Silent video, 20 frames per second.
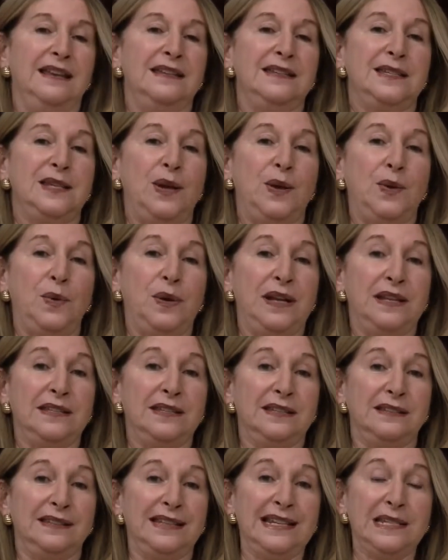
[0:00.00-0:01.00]
So
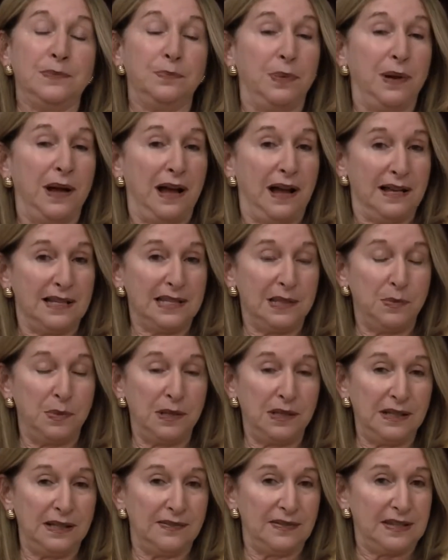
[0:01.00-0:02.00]
it's at least
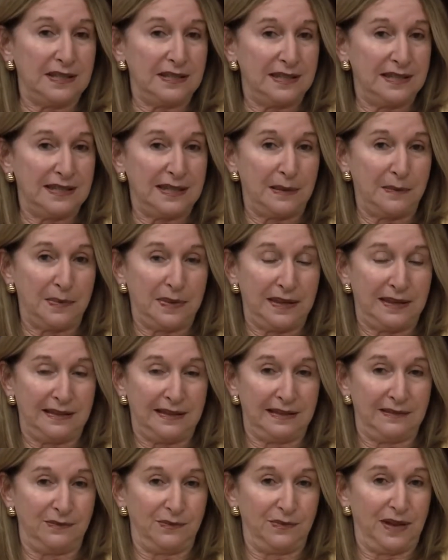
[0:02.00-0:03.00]
possible, and this is
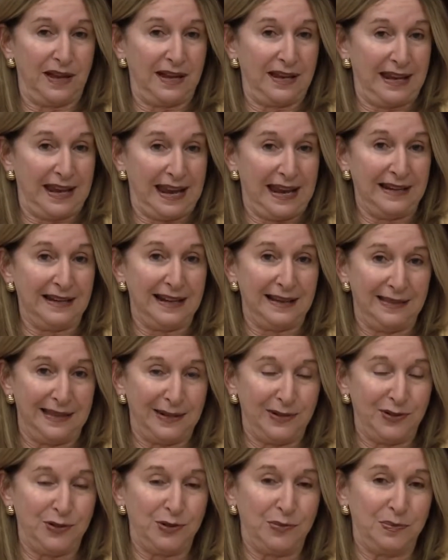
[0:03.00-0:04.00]
something that, again, I
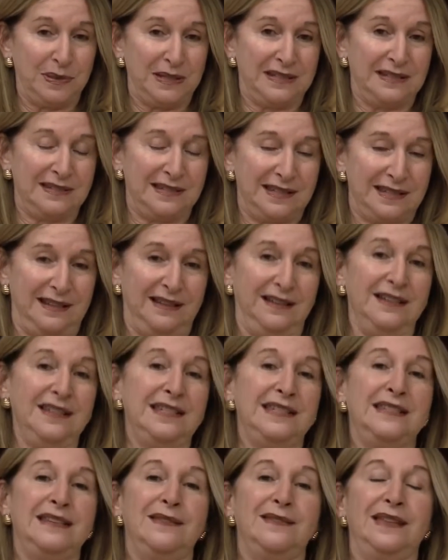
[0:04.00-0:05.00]
think should be
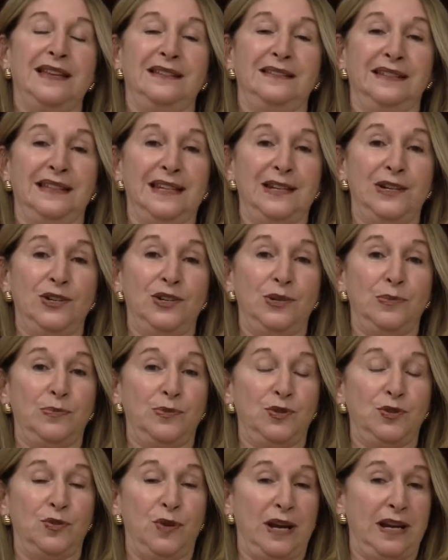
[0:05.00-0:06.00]
discussed, that
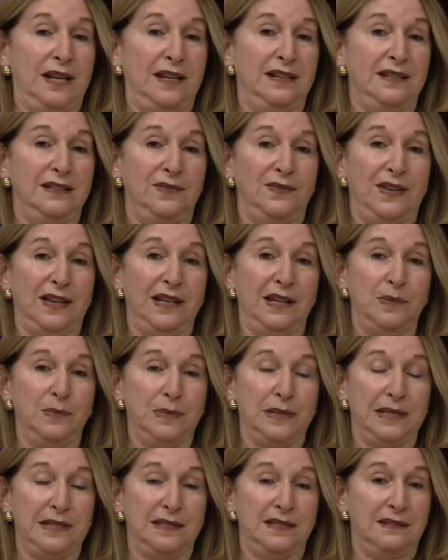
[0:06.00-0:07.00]
leadership training and
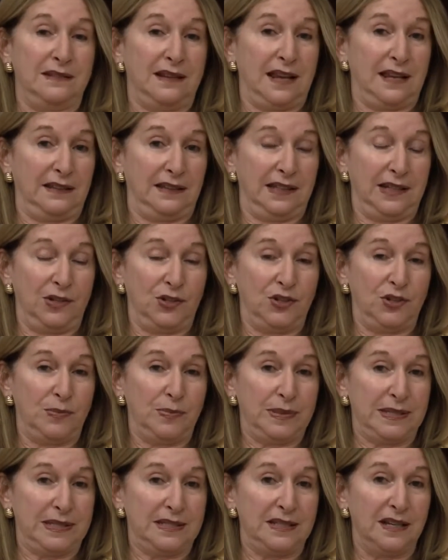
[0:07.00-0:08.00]
development and
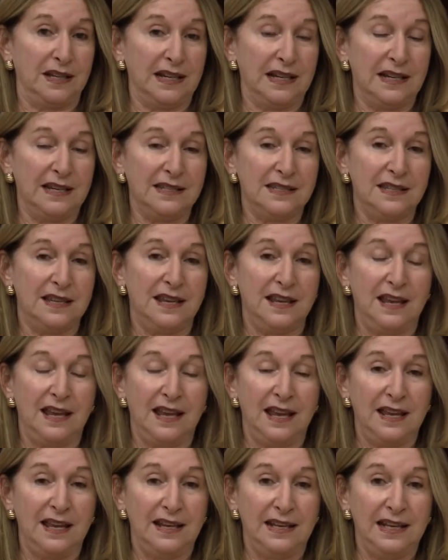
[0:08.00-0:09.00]
leadership studies
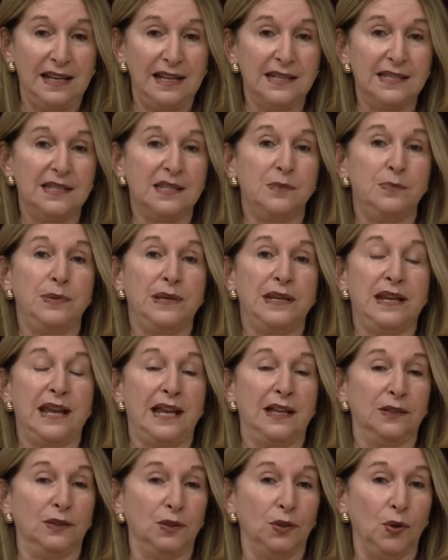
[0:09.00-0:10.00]
needs to be
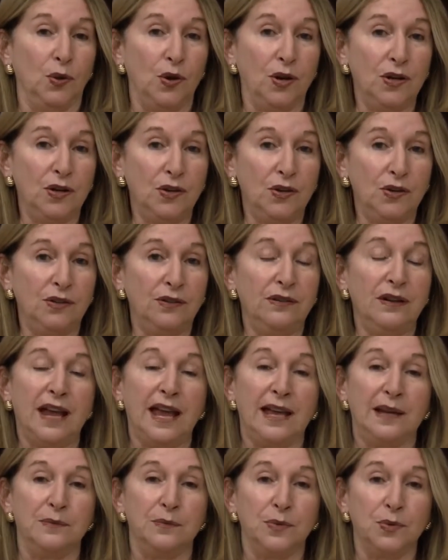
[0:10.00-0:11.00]
a longer
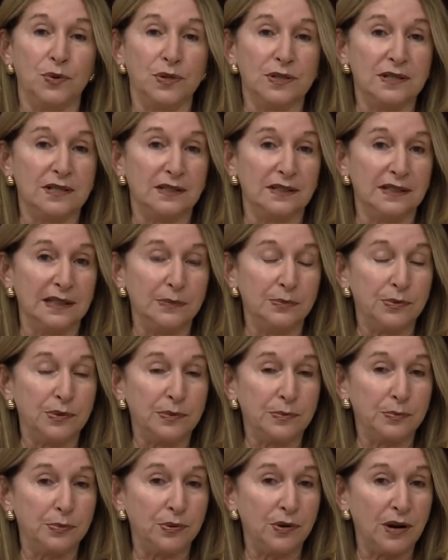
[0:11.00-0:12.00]
and more
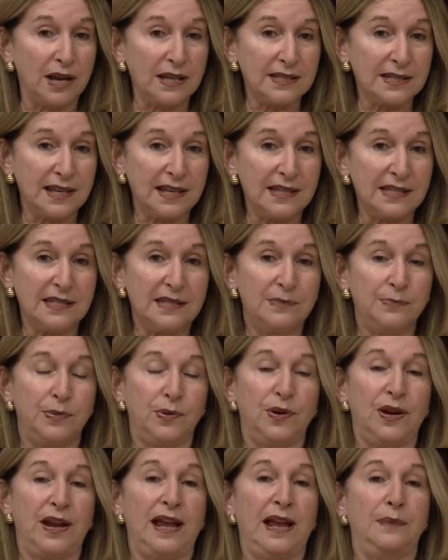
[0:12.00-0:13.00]
deliberate process,
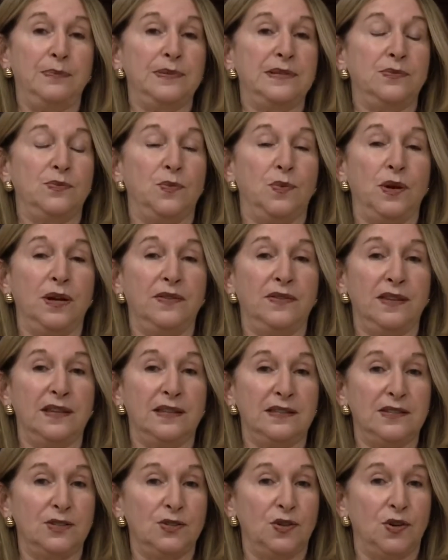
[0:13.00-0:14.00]
perhaps one
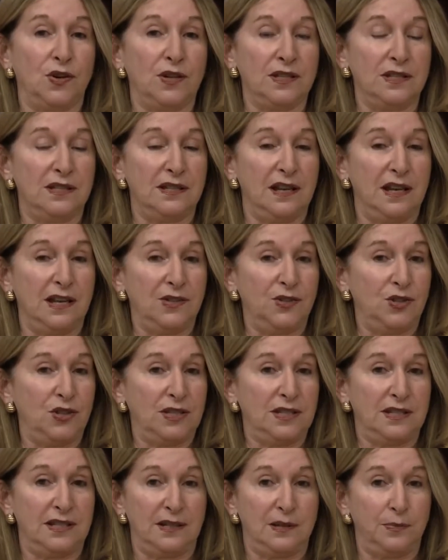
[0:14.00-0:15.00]
that starts not
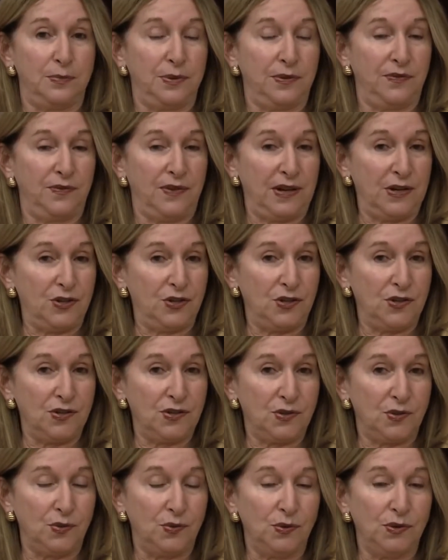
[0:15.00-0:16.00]
just in a professional
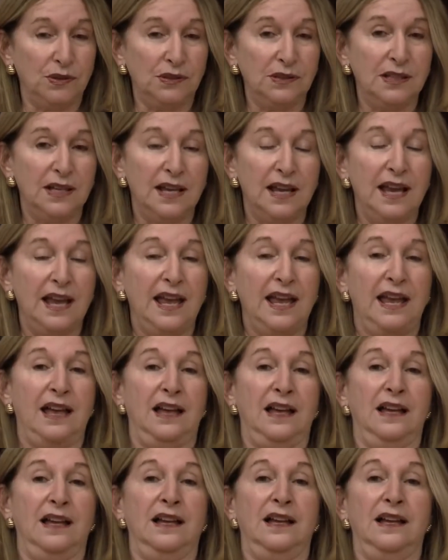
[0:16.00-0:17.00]
school
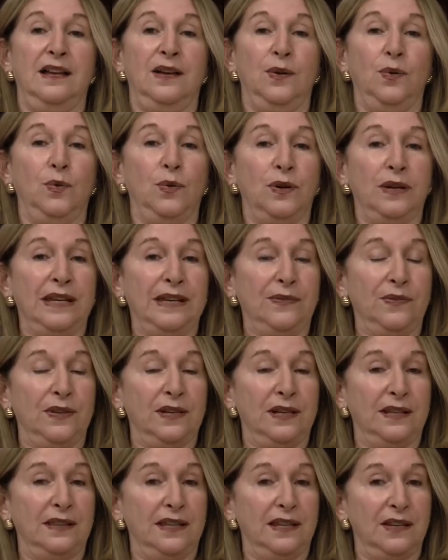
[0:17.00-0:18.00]
or
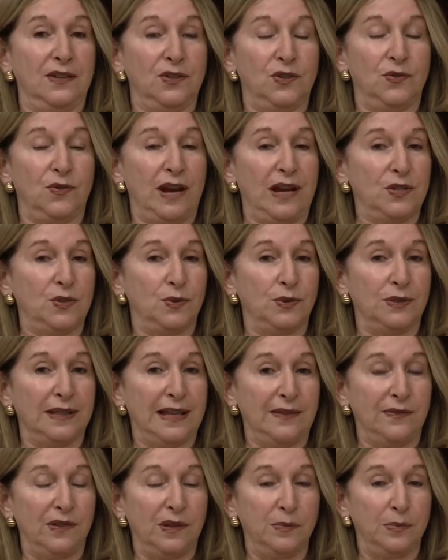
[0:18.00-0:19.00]
even at the undergraduate
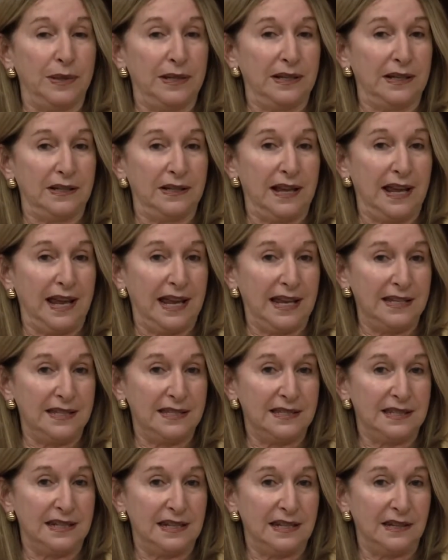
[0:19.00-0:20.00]
level, but in
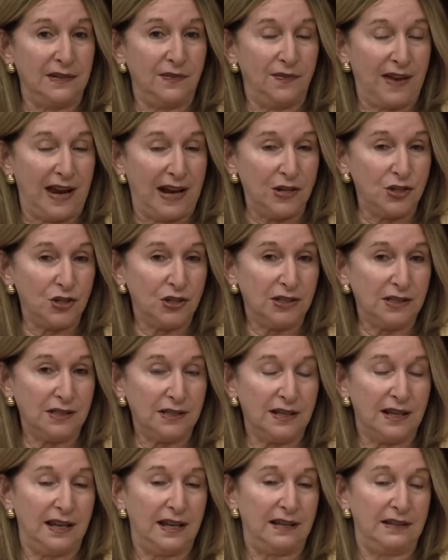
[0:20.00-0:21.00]
hasty fashion
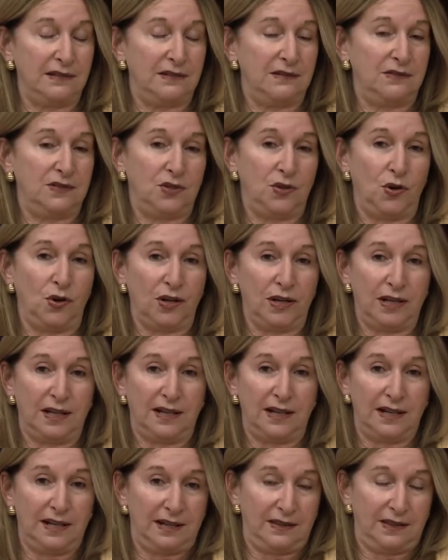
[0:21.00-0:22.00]
and
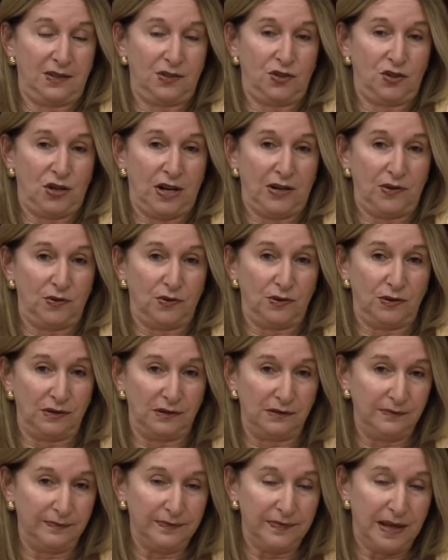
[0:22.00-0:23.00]
targeted at the
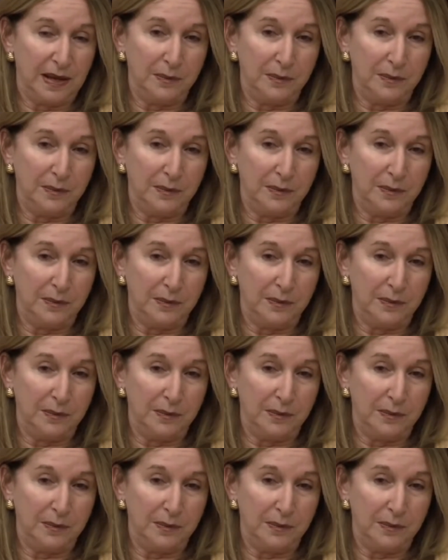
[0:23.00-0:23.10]
general